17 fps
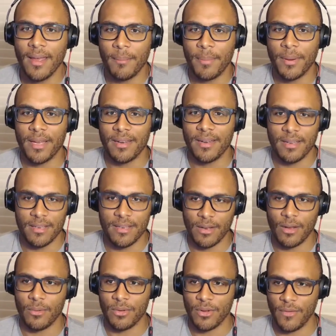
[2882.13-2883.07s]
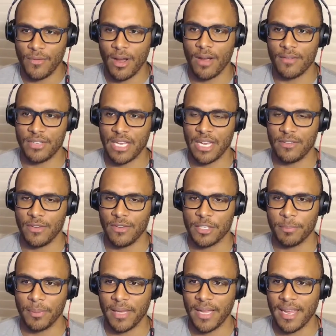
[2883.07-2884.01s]
But you know, you as you
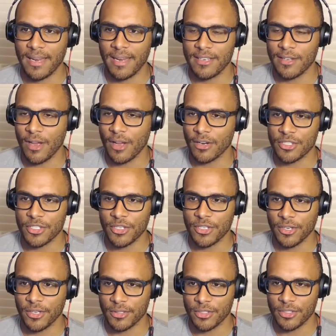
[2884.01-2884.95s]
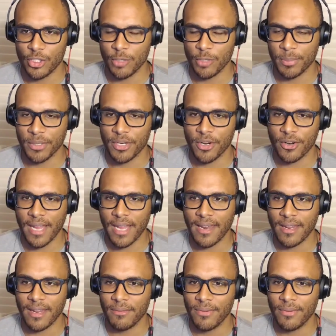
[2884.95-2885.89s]
explain, as long as you're super
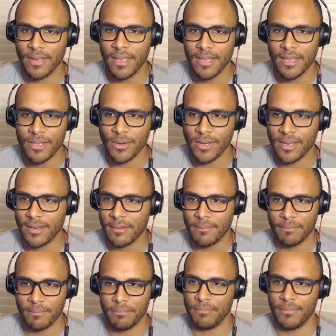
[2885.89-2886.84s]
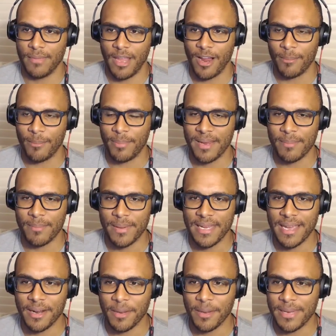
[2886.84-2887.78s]
creative, you can
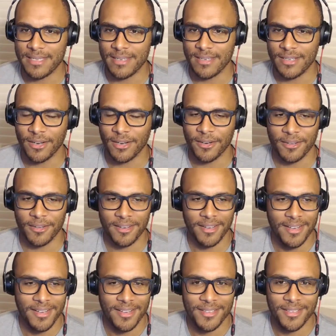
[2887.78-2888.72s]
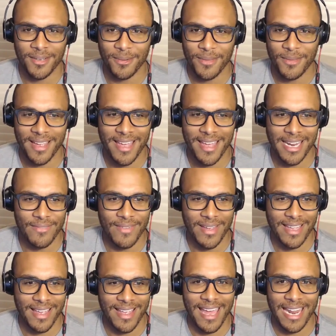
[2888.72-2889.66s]
Airbnb out a piece of dirt. So that kind of,
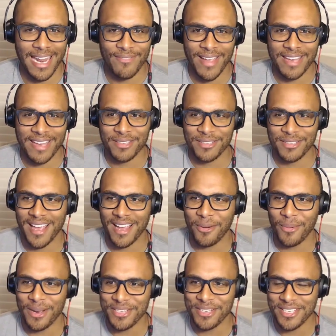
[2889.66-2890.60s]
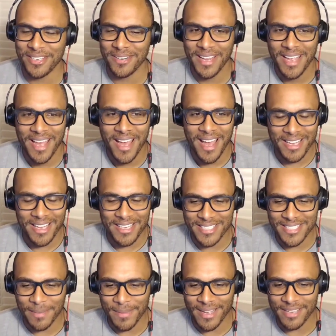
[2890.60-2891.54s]
that kind of answers that question. Uh,
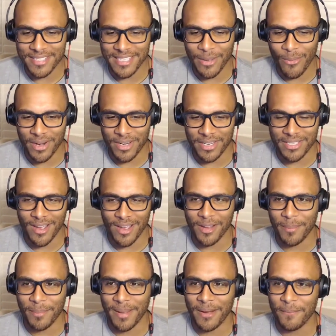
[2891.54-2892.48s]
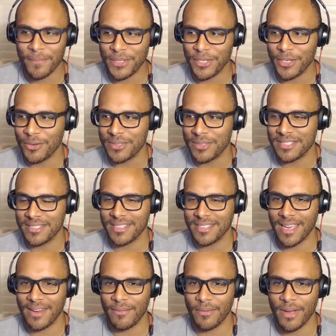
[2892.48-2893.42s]
something else I wanted to talk about too, just
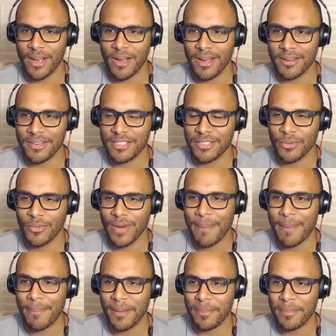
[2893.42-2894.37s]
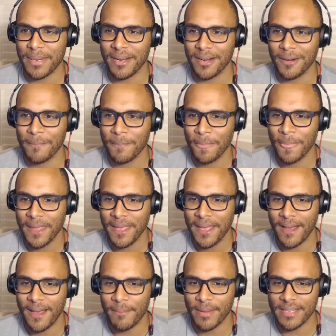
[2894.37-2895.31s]
kind of uh, just to wrap up here,
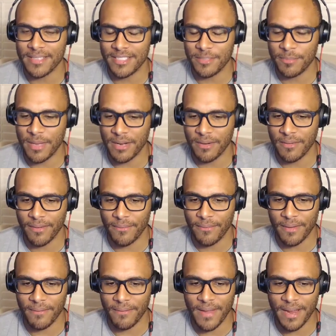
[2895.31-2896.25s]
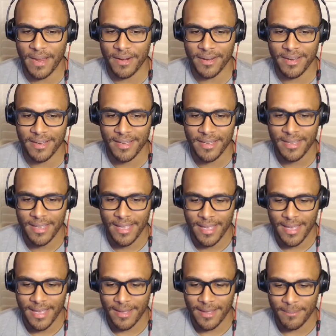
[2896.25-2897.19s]
um, because this has been a, a very
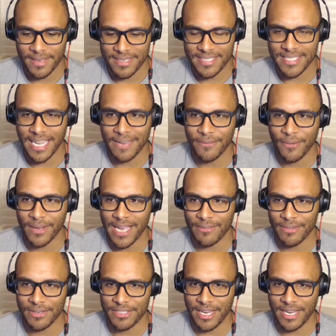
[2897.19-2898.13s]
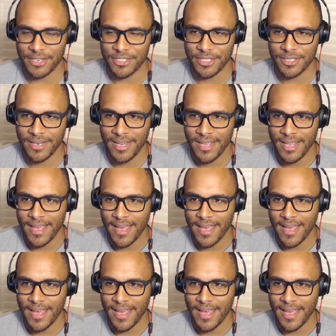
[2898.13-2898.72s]
um, insightful conversation.